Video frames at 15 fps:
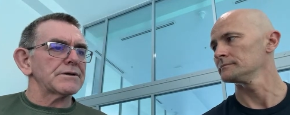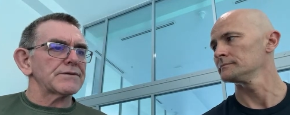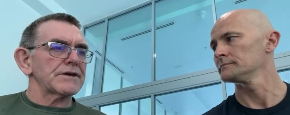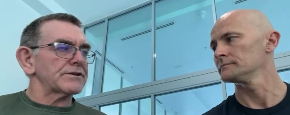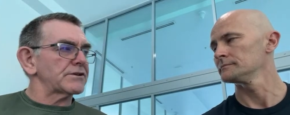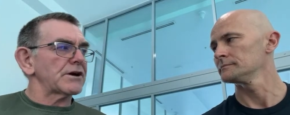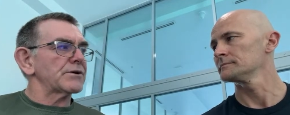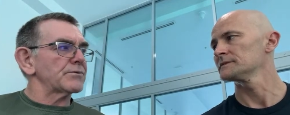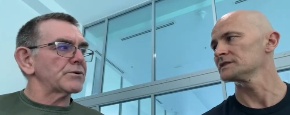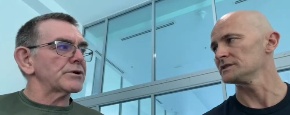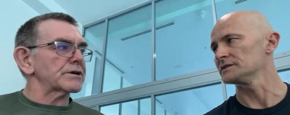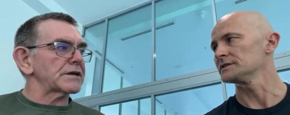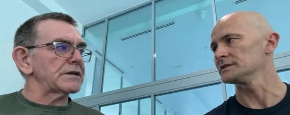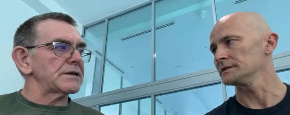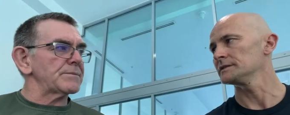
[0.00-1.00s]
Speaker 1: that don't
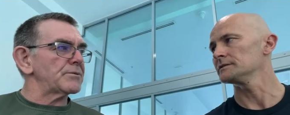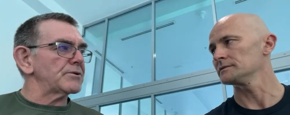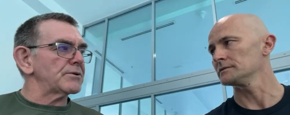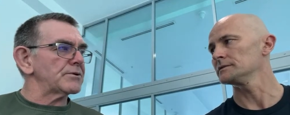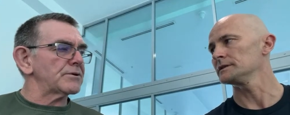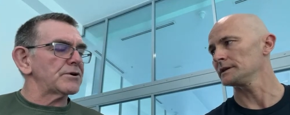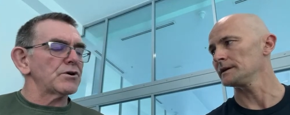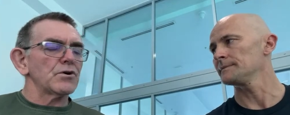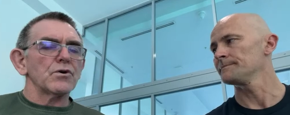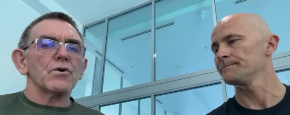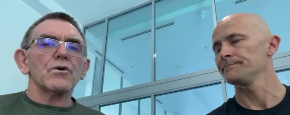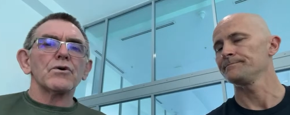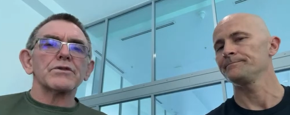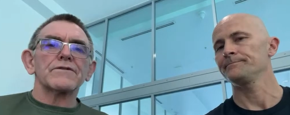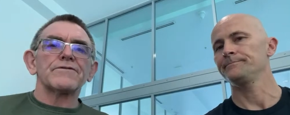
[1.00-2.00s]
work anymore. Yeah.
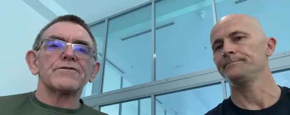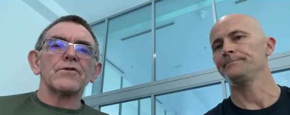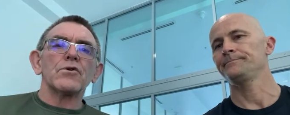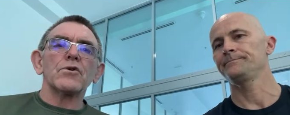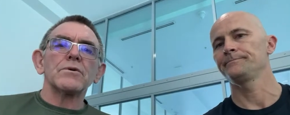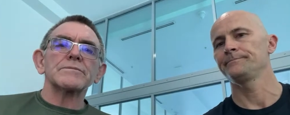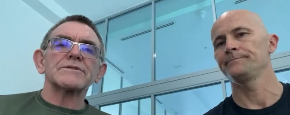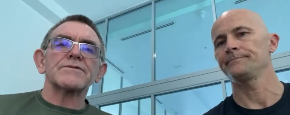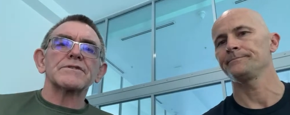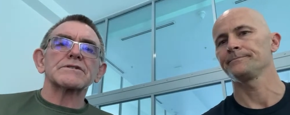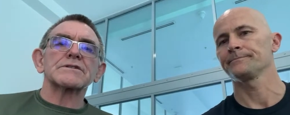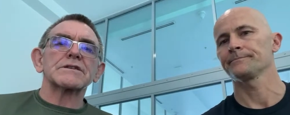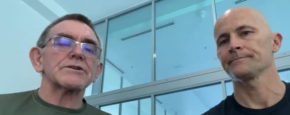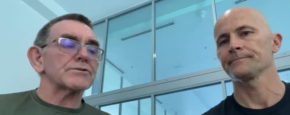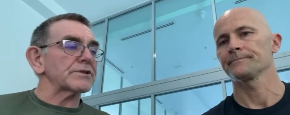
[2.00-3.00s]
Or the forms of the
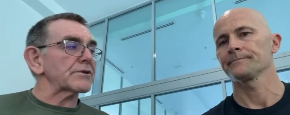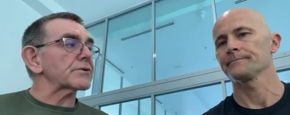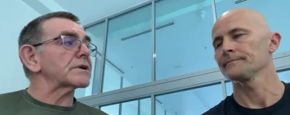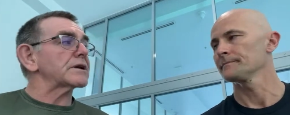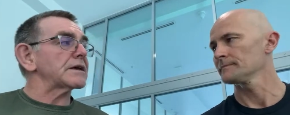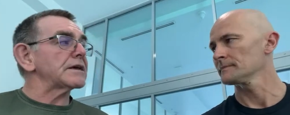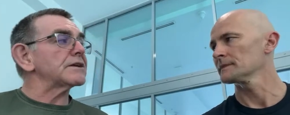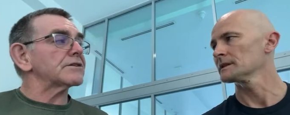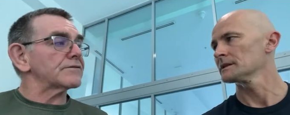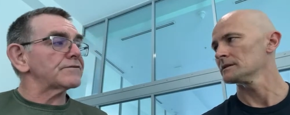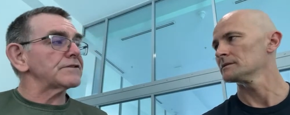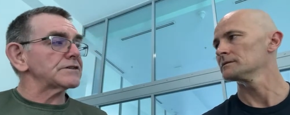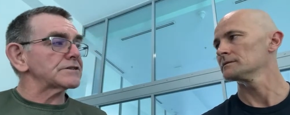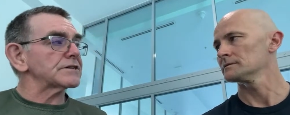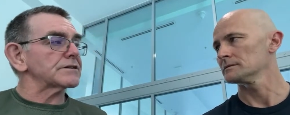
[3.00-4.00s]
skill that are
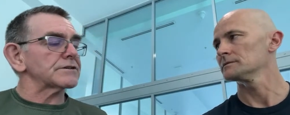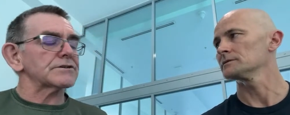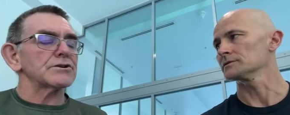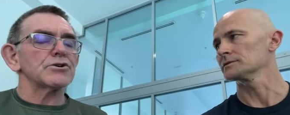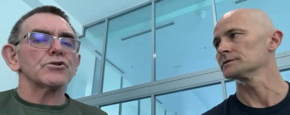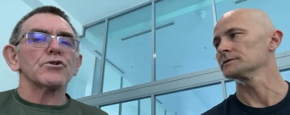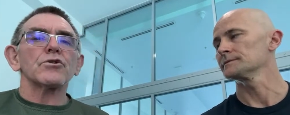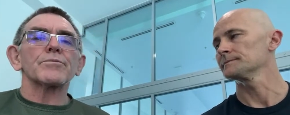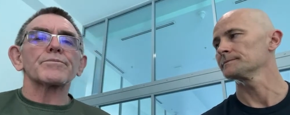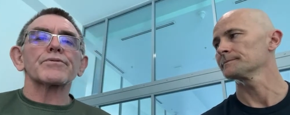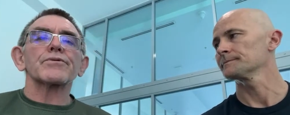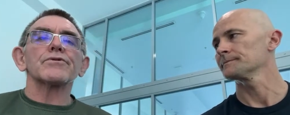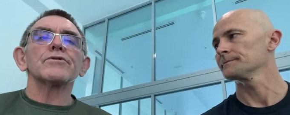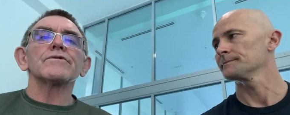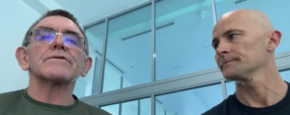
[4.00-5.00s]
inefficient or
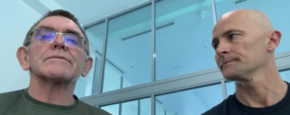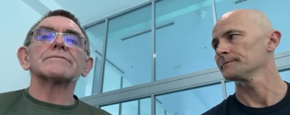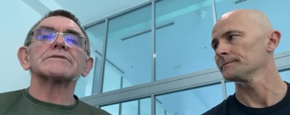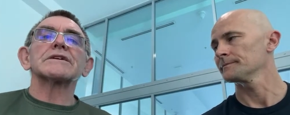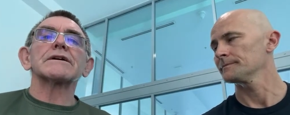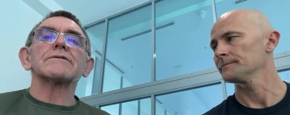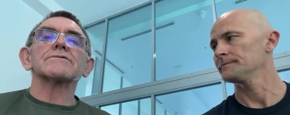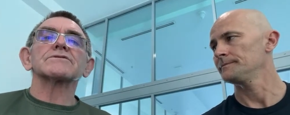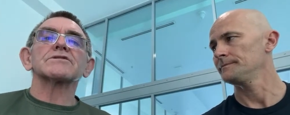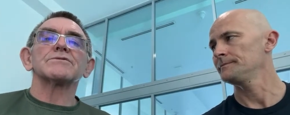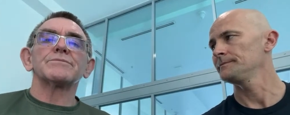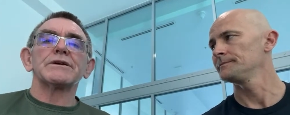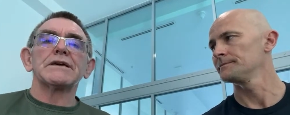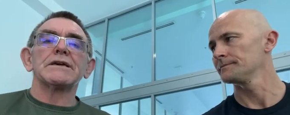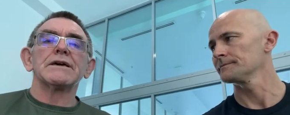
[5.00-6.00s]
prove themselves
Speaker 2: to
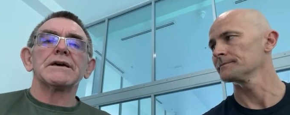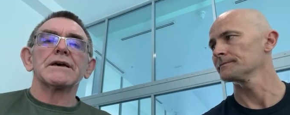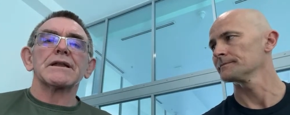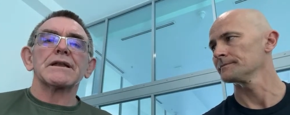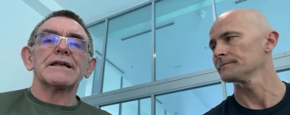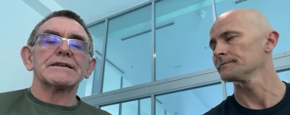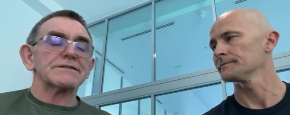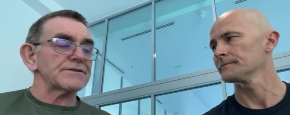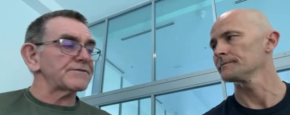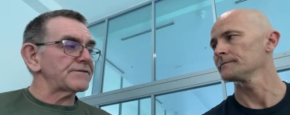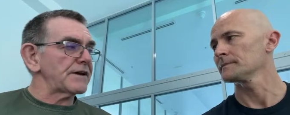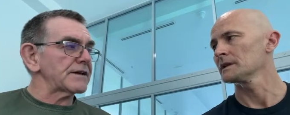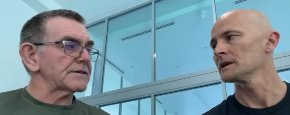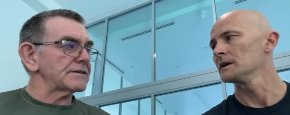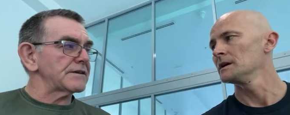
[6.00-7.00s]
be less
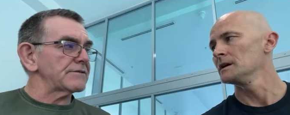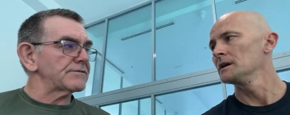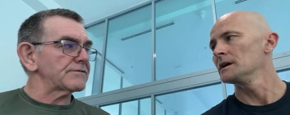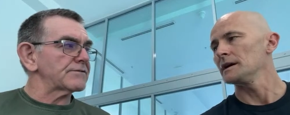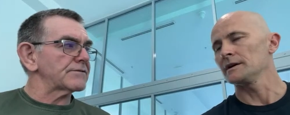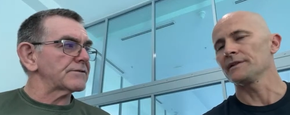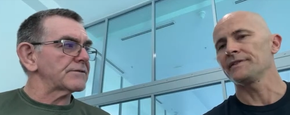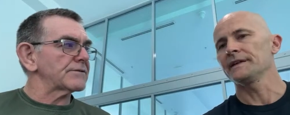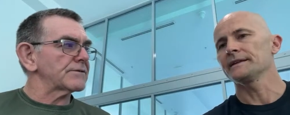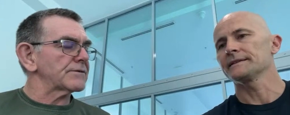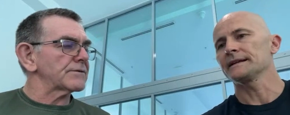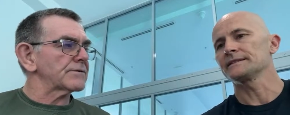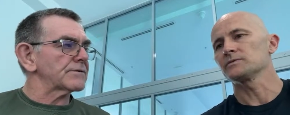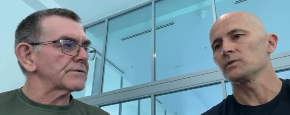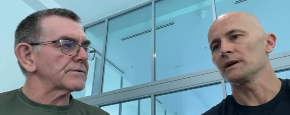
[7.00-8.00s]
effective. And I think
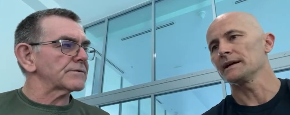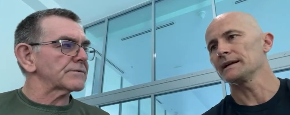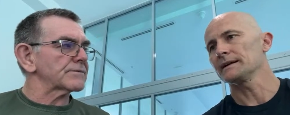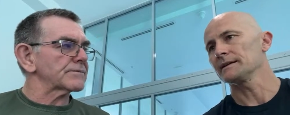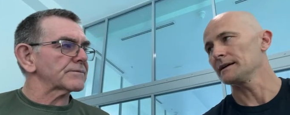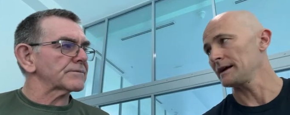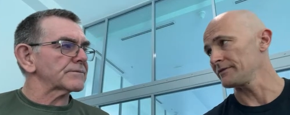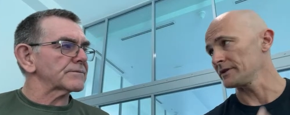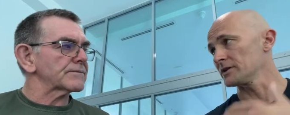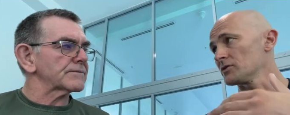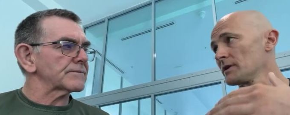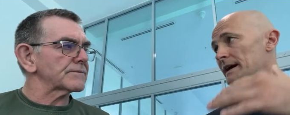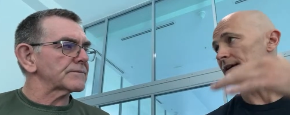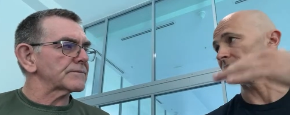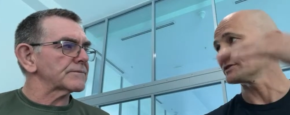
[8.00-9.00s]
that's where having a
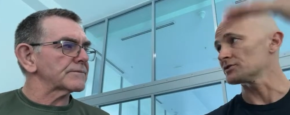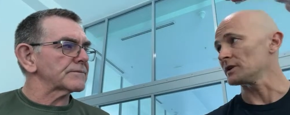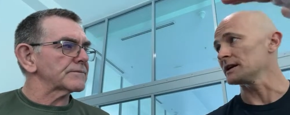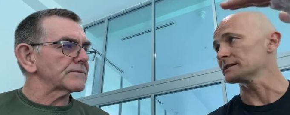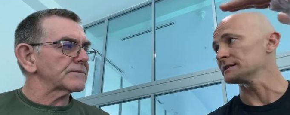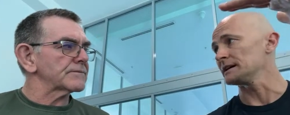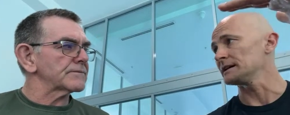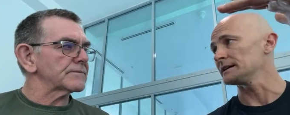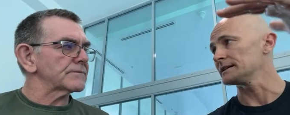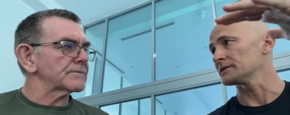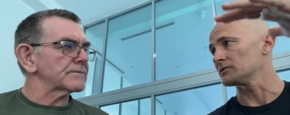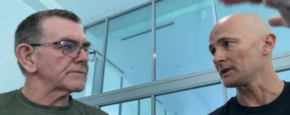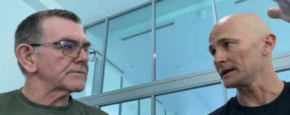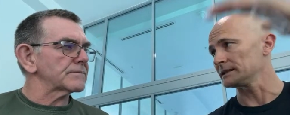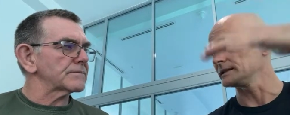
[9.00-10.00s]
great instructor and a
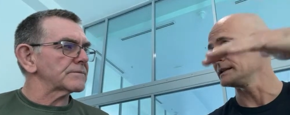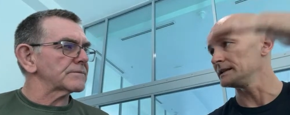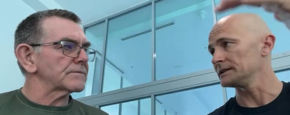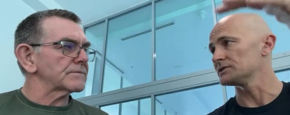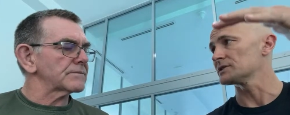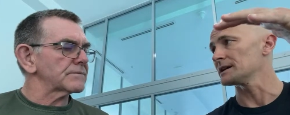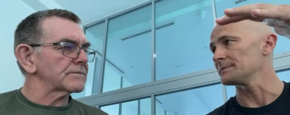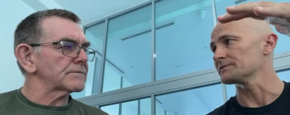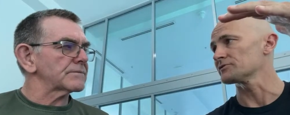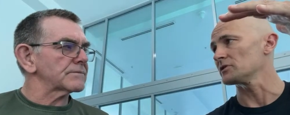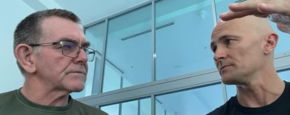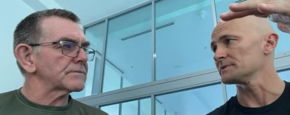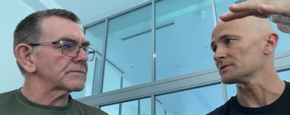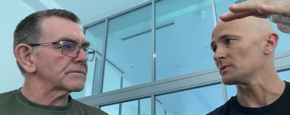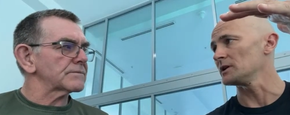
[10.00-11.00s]
great lineage comes
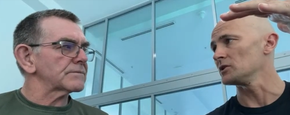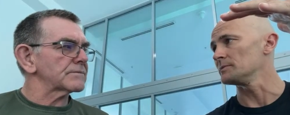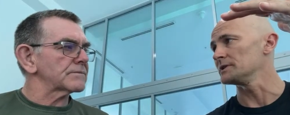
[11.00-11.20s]
from as well